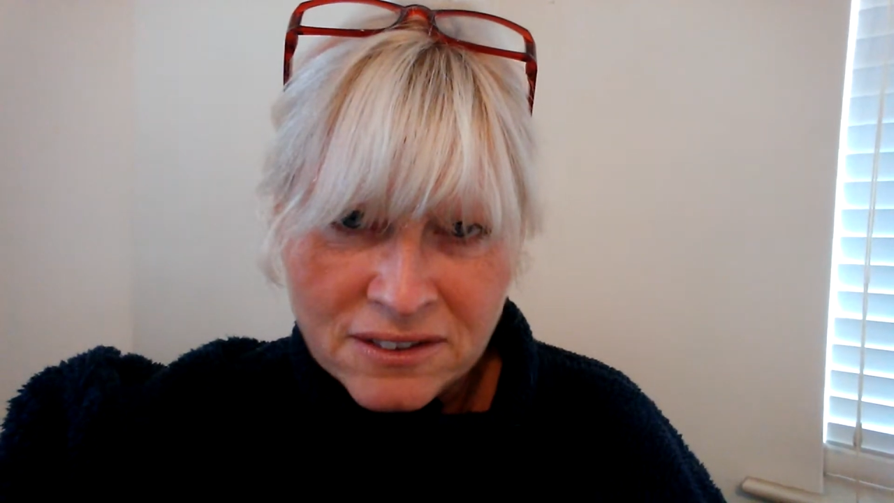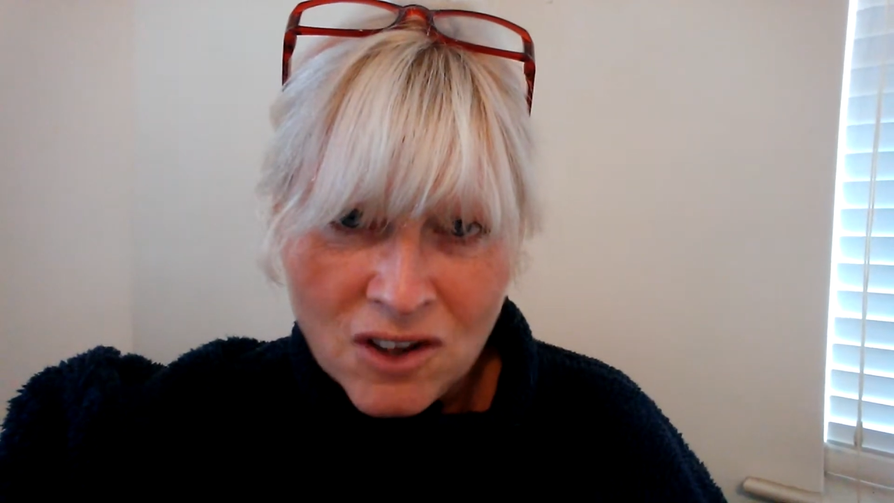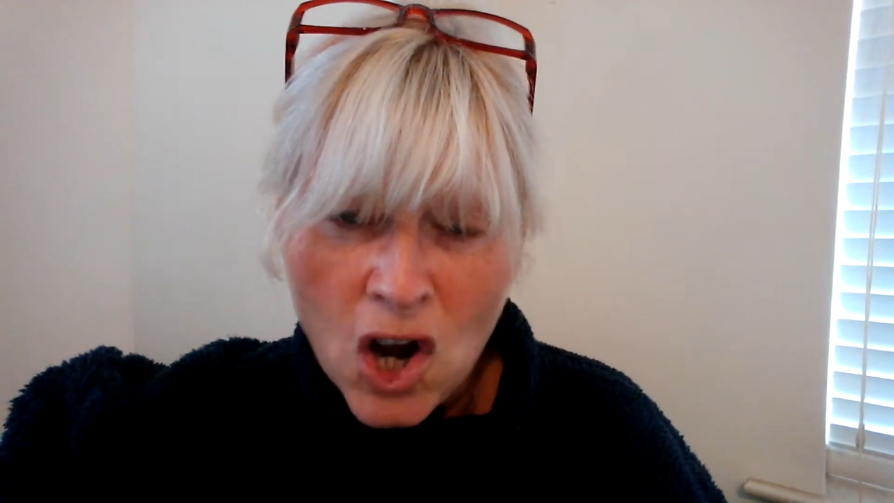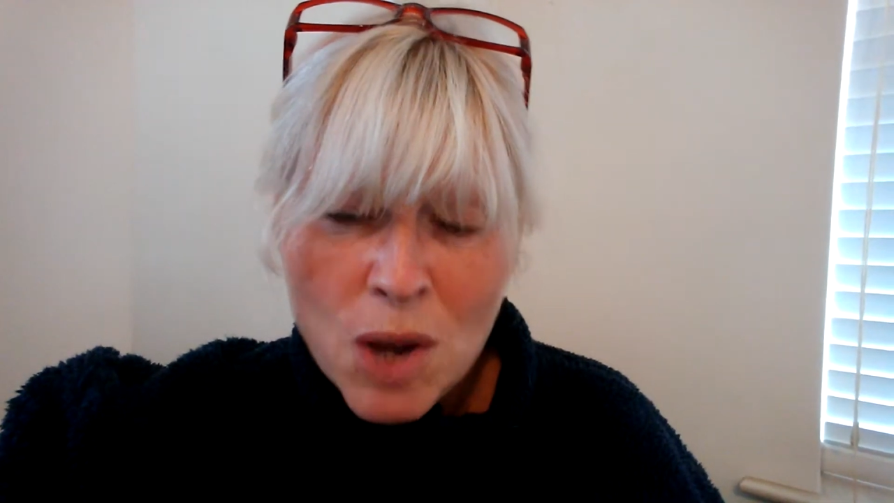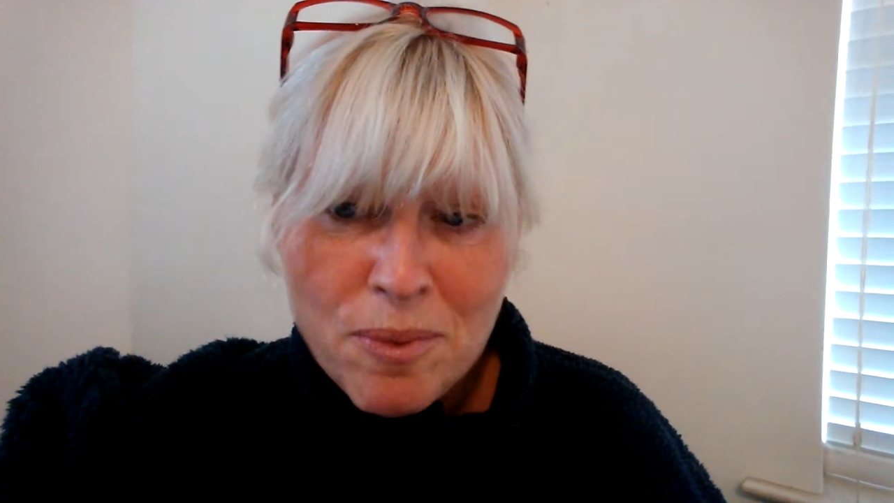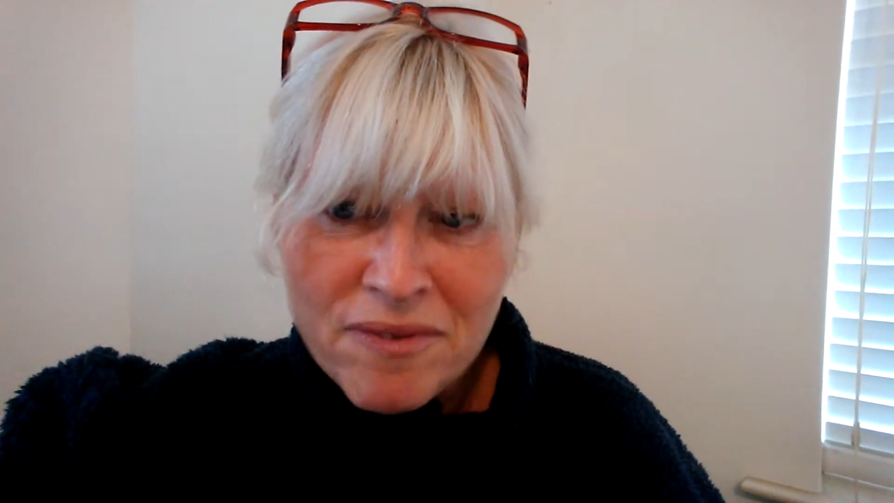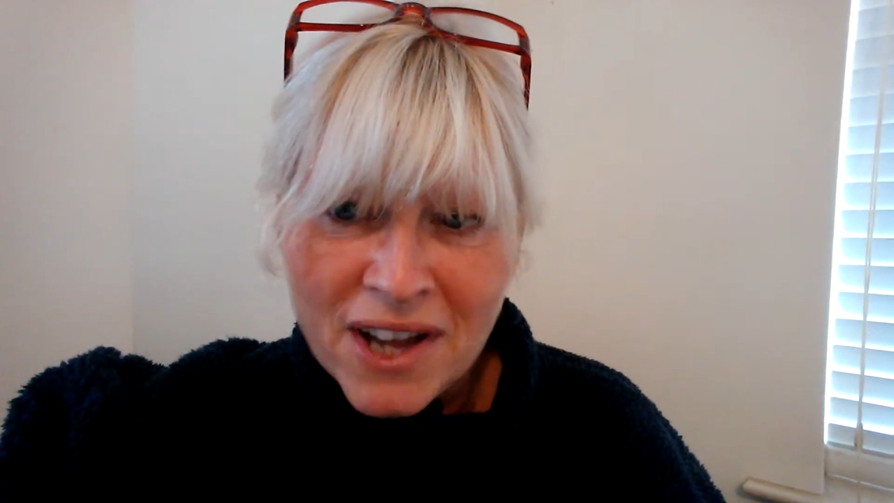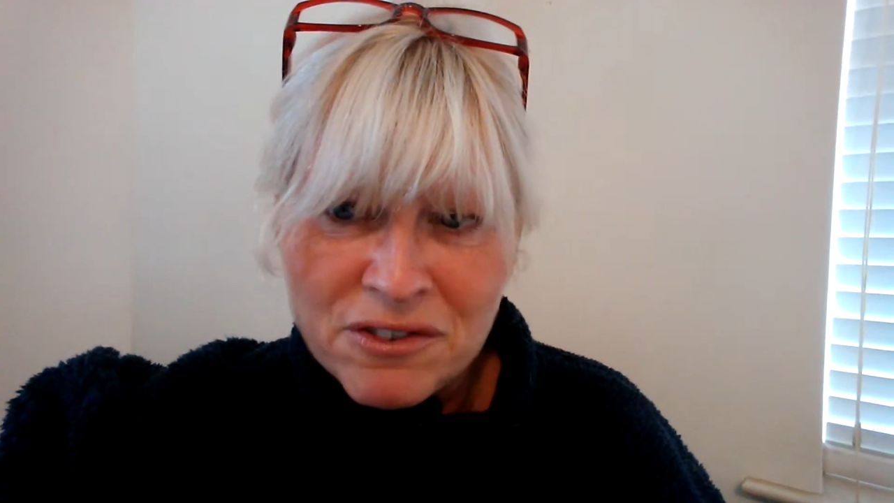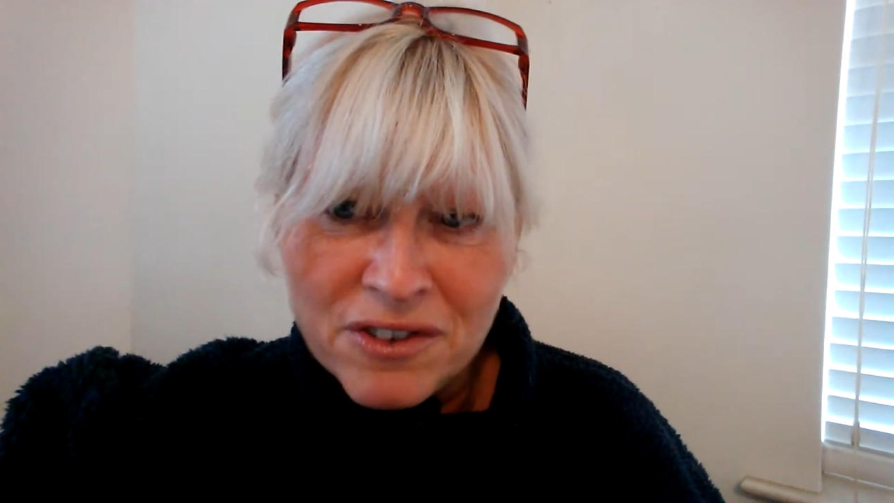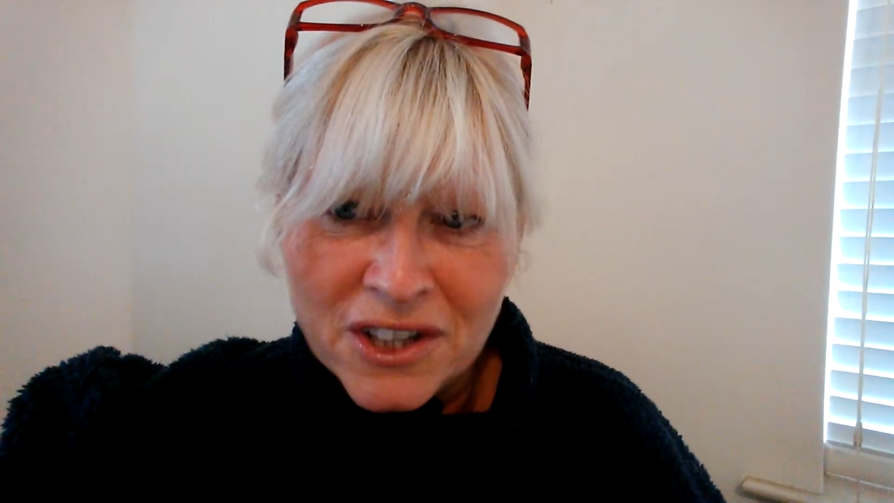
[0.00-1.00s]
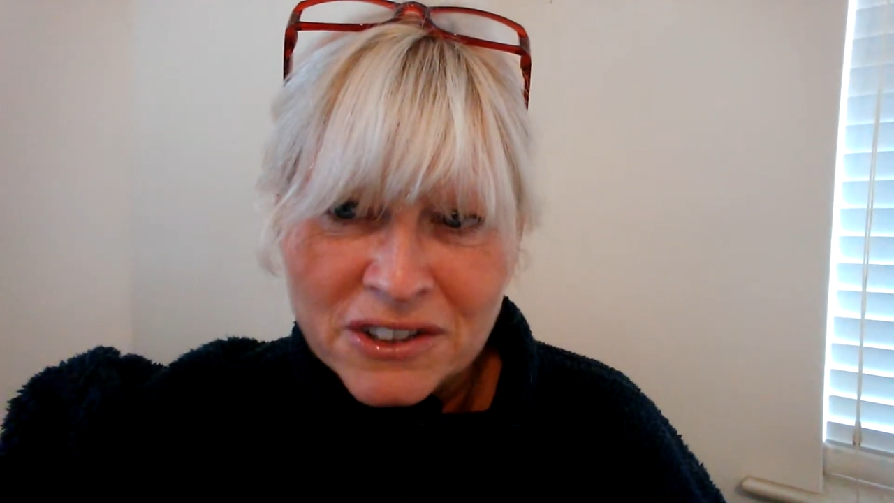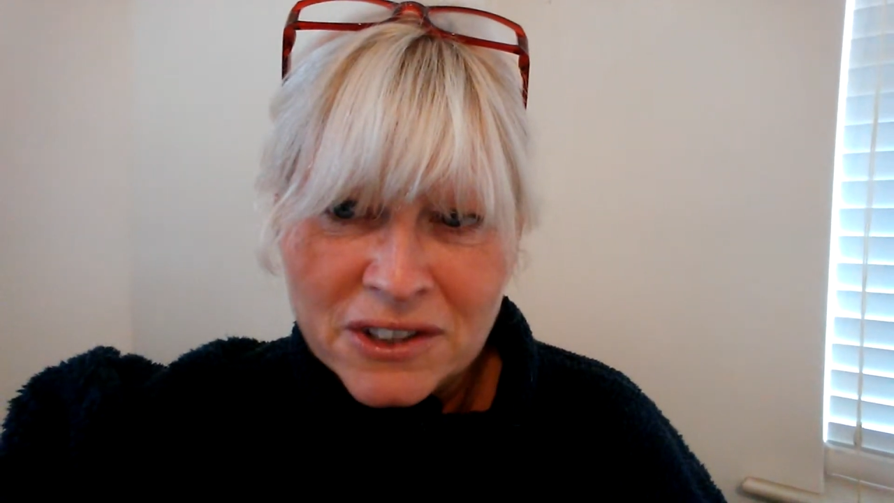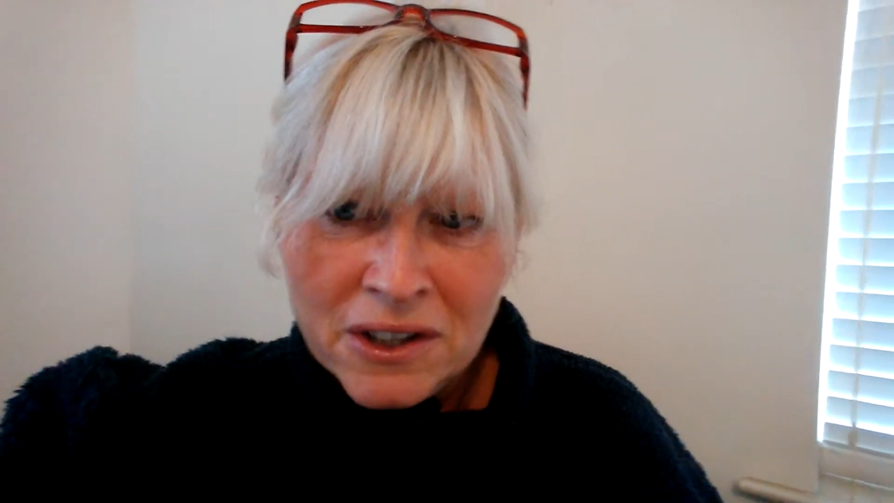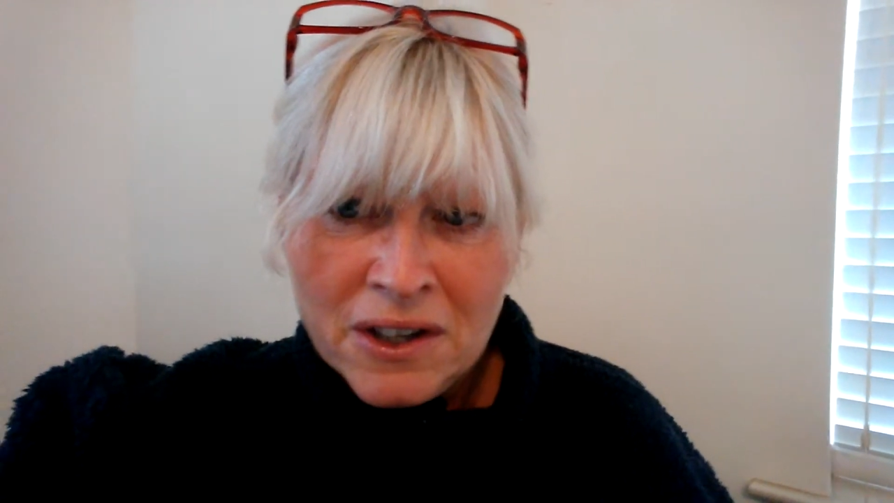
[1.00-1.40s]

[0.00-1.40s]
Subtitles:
type of advert,